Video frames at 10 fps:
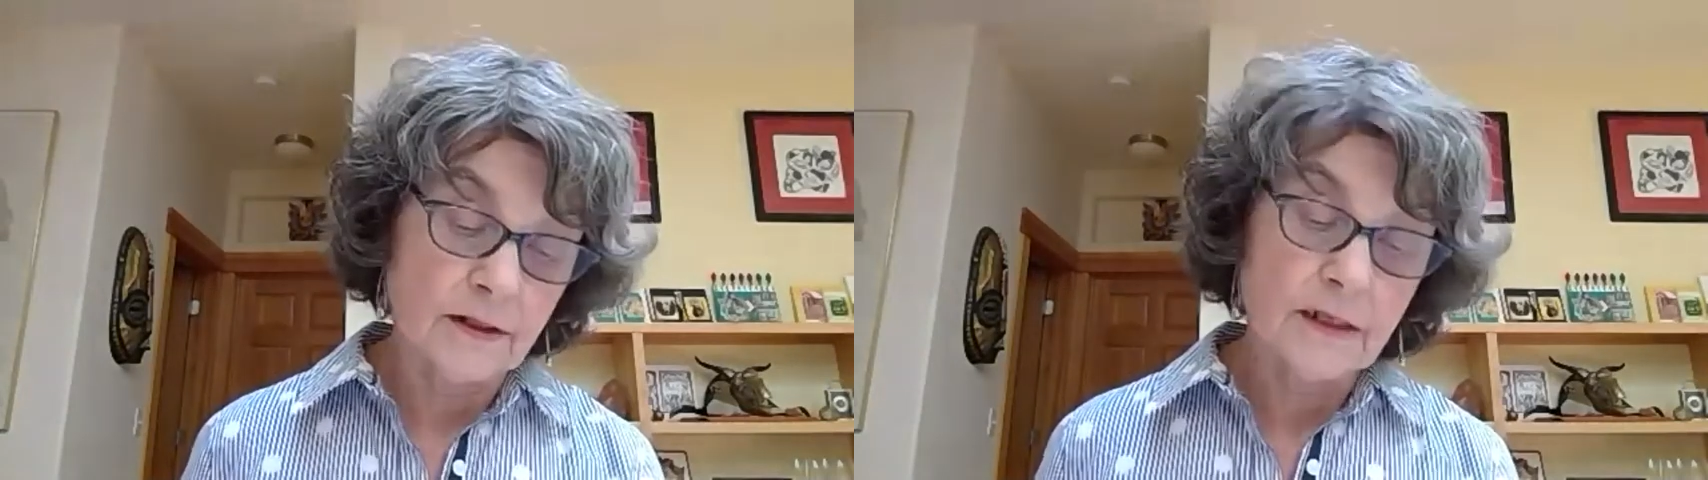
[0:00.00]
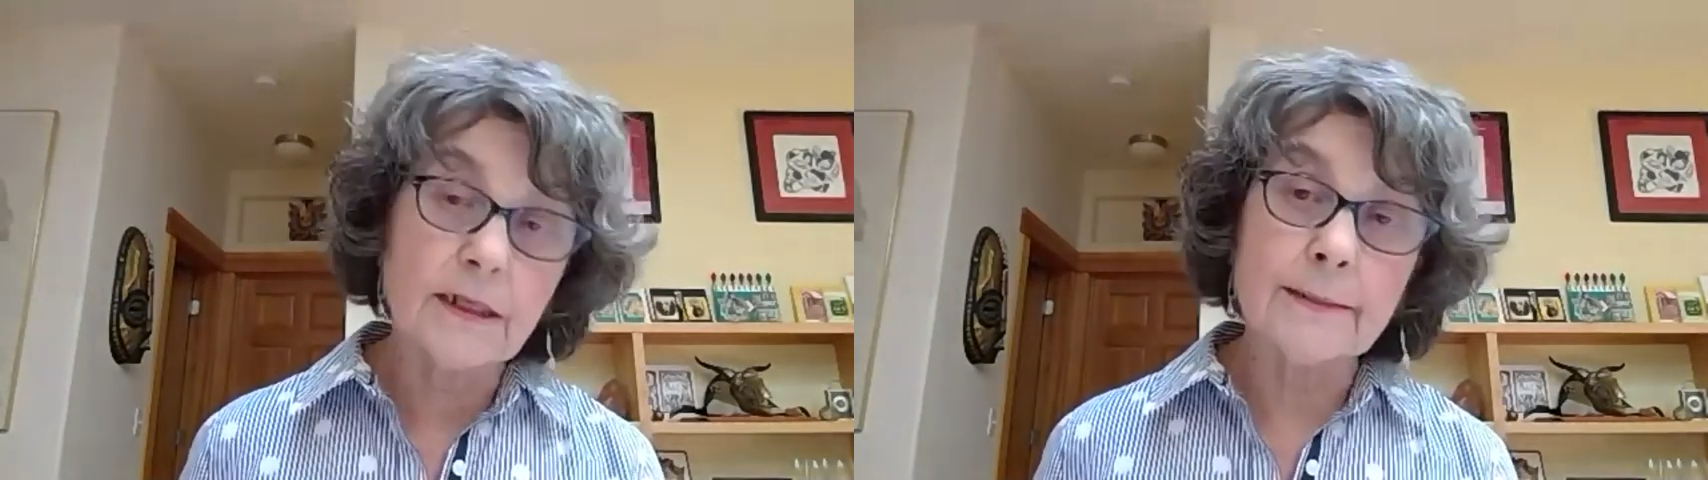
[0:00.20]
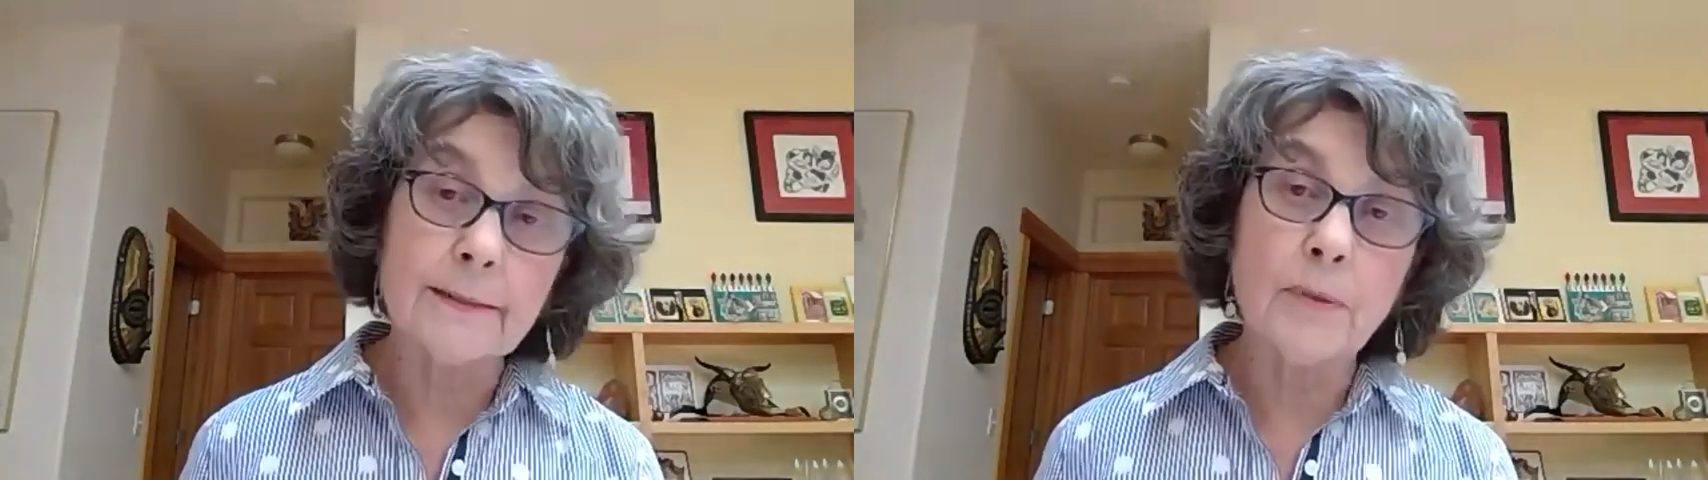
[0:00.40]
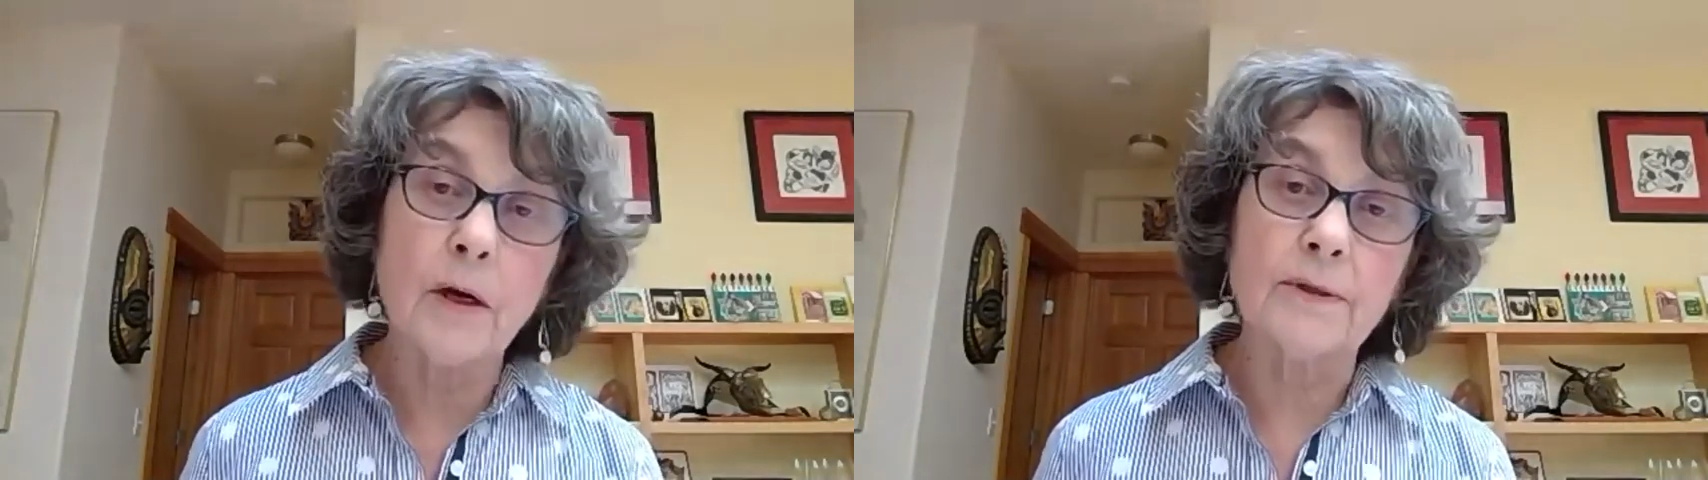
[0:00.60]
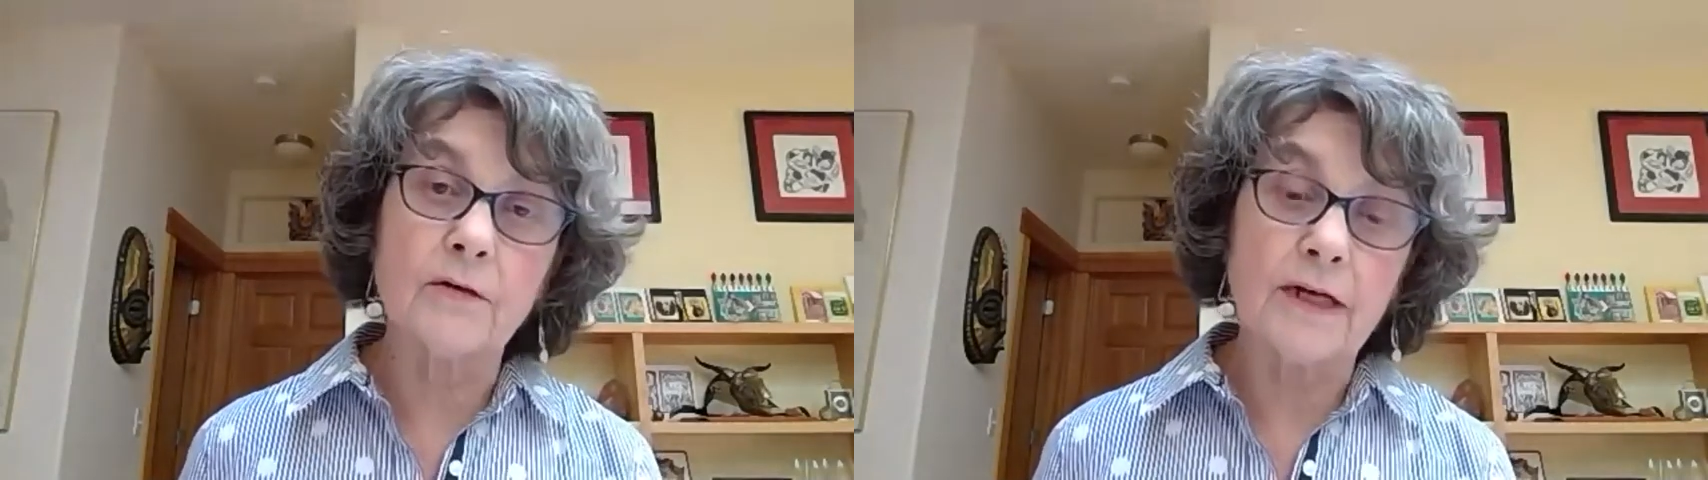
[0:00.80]
like
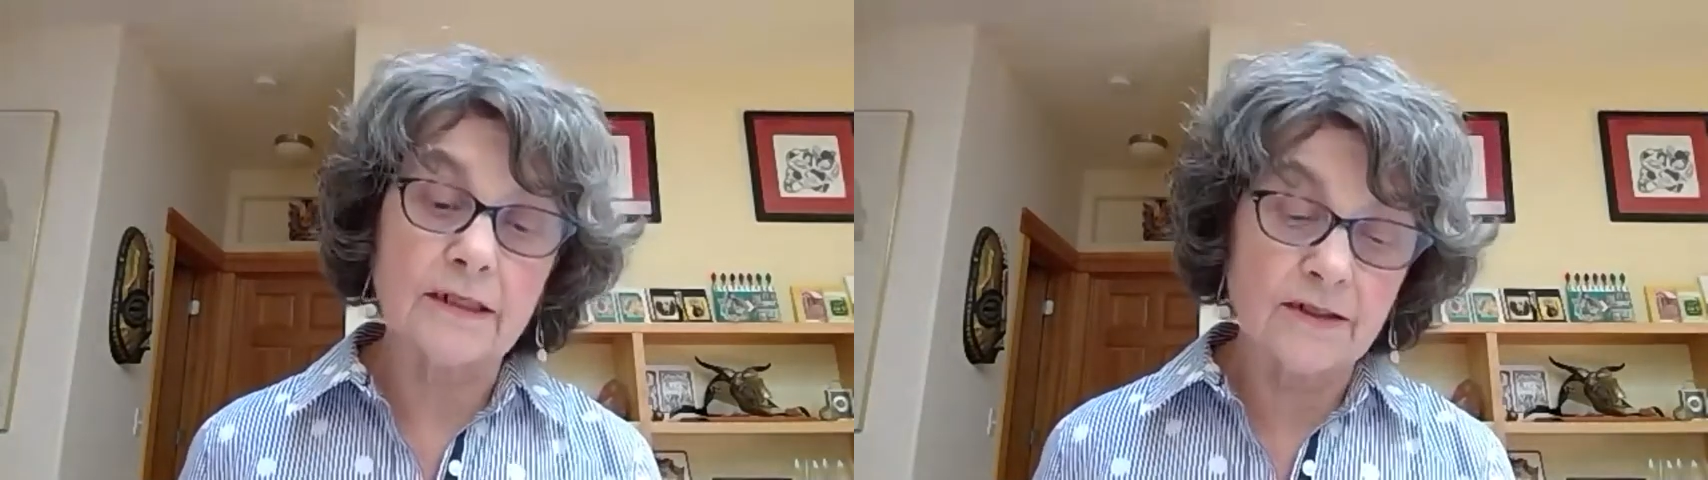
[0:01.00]
pomegranate